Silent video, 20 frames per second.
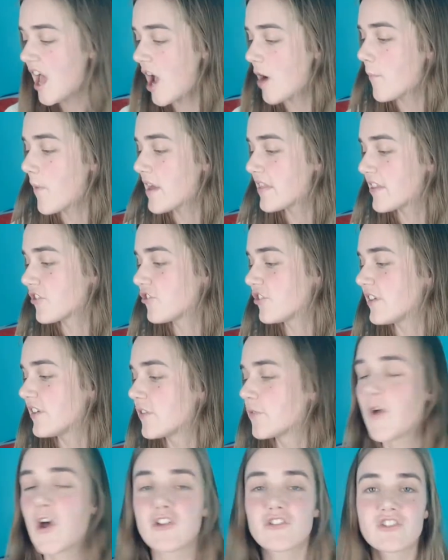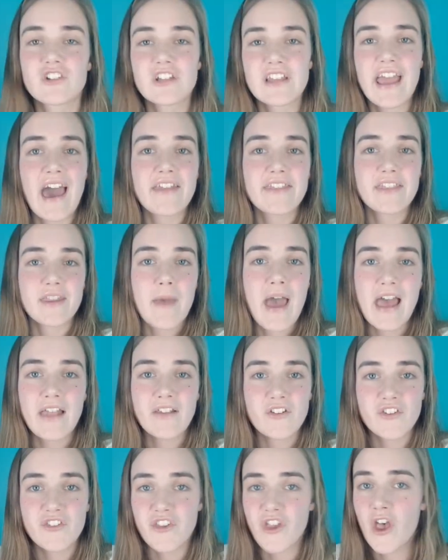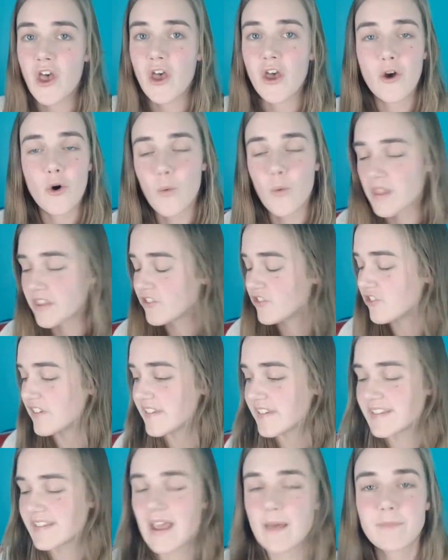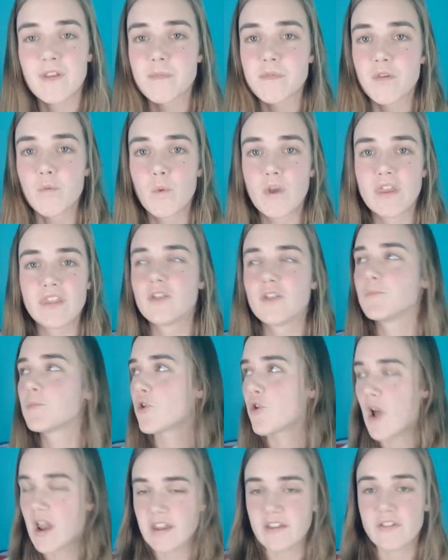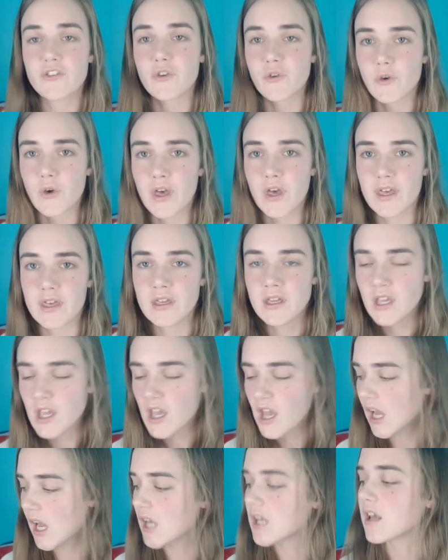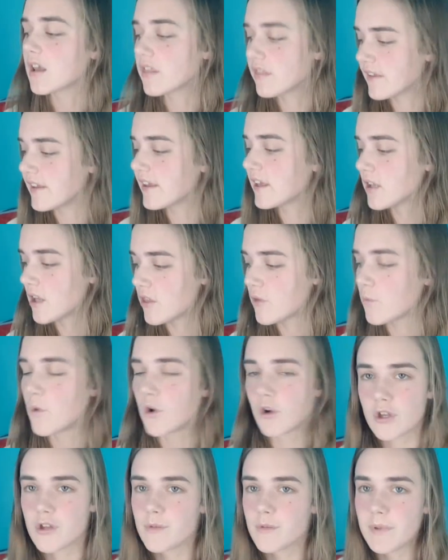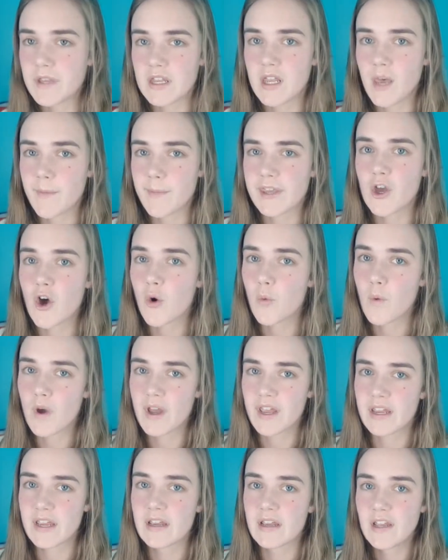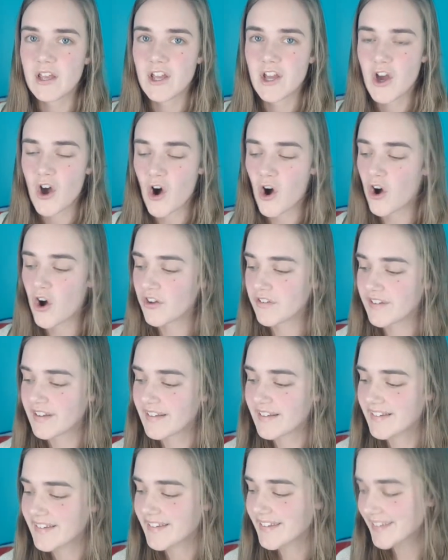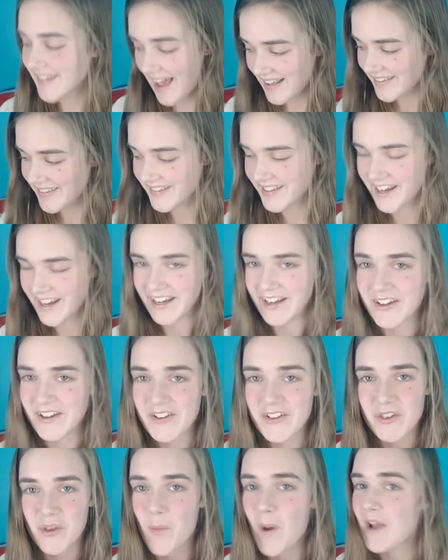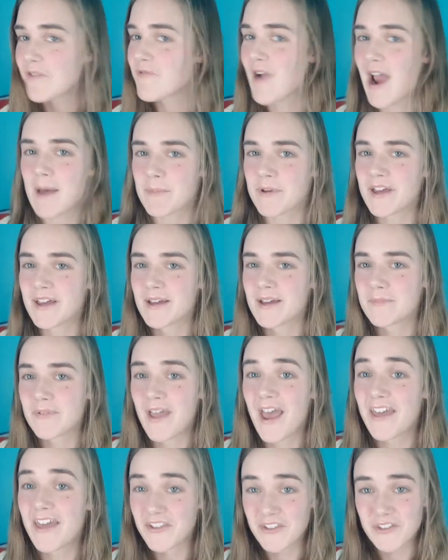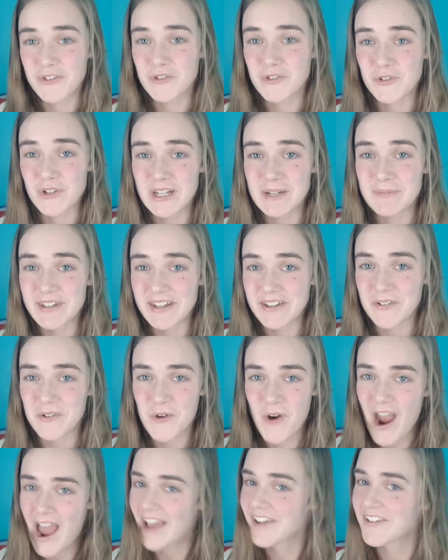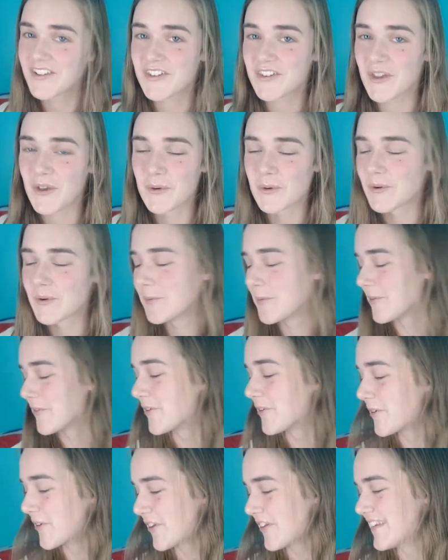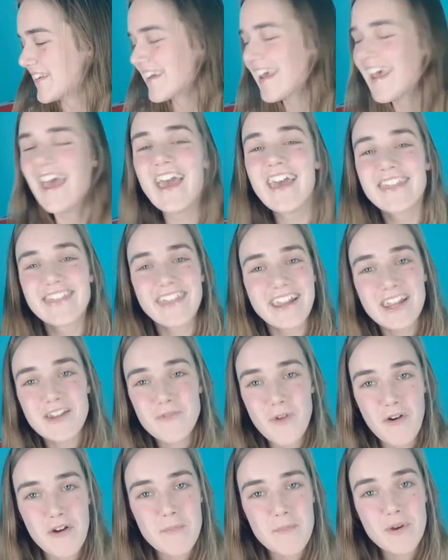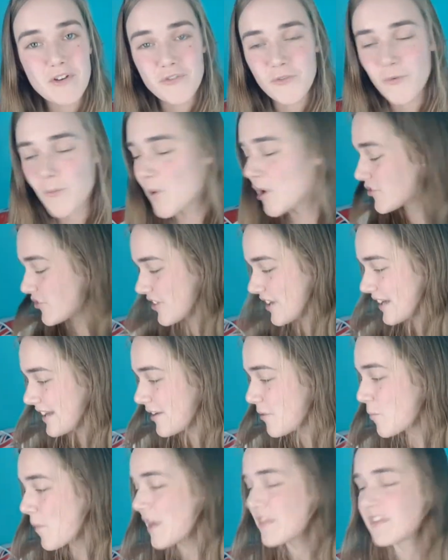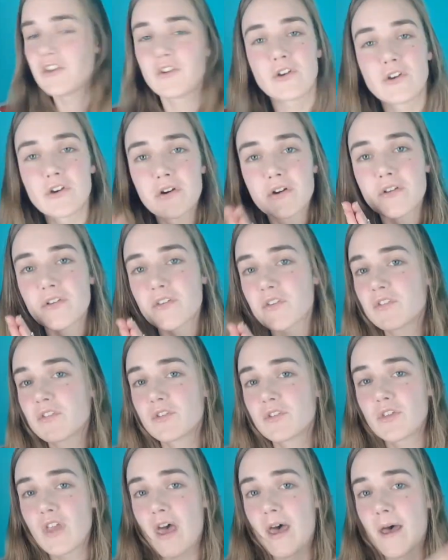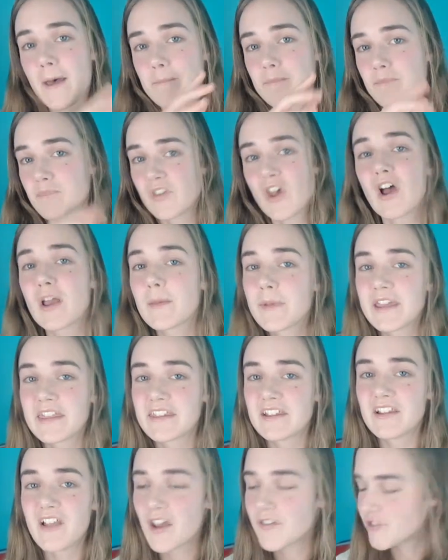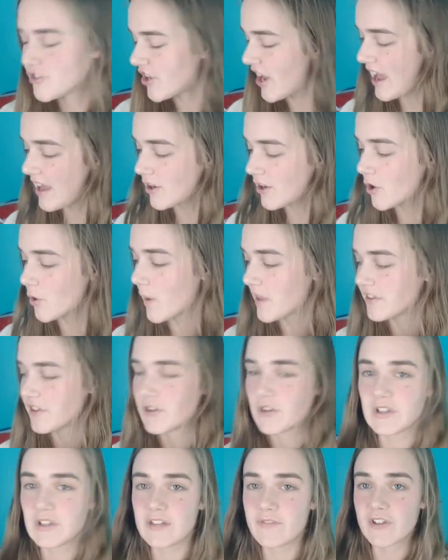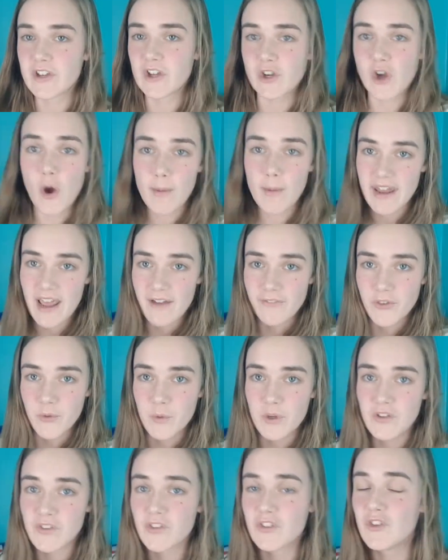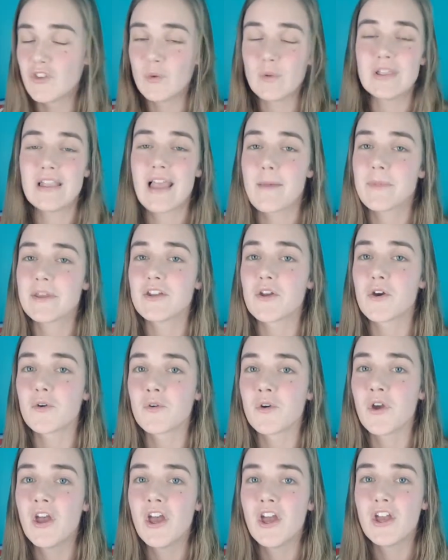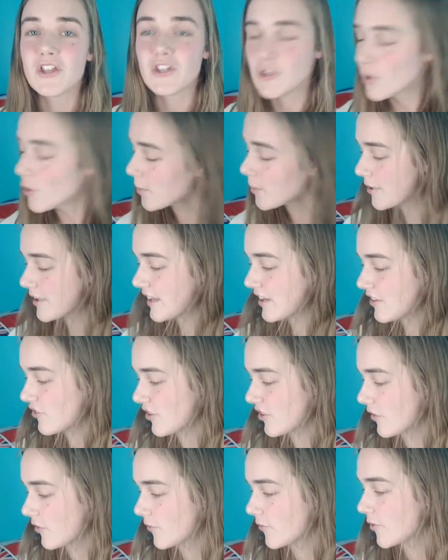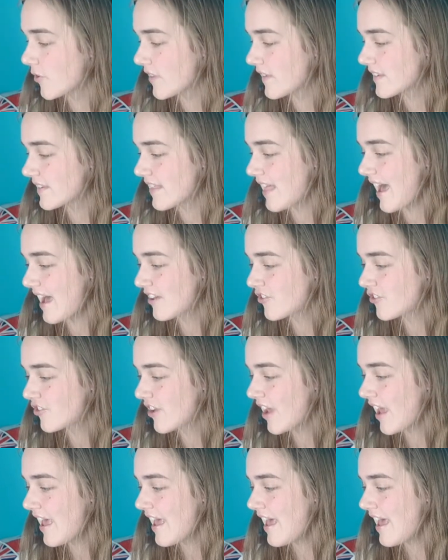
and whether she's virtually had them handed to her or whether she stepped up to win them, credit to her. And I think another one could be coming her way on Saturday. So I wrap up and the stream didn't crash, so we're all good. Thank you very much for watching. Whether you're typing in the live chat or whether you're leaving a comment afterwards, do let me know your predictions for this clash.